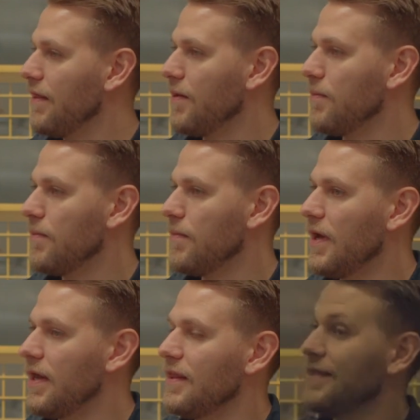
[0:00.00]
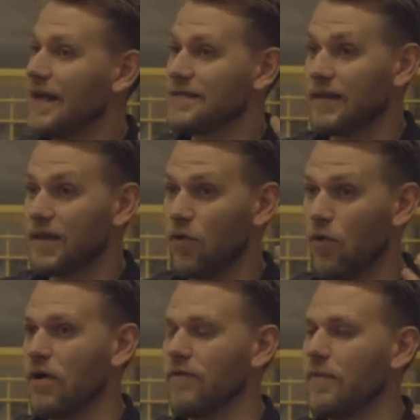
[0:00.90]
them. And I think that's at the
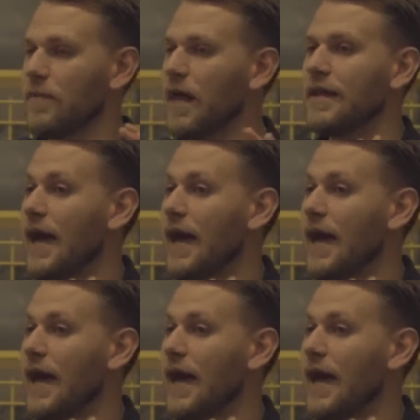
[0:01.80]
core of them.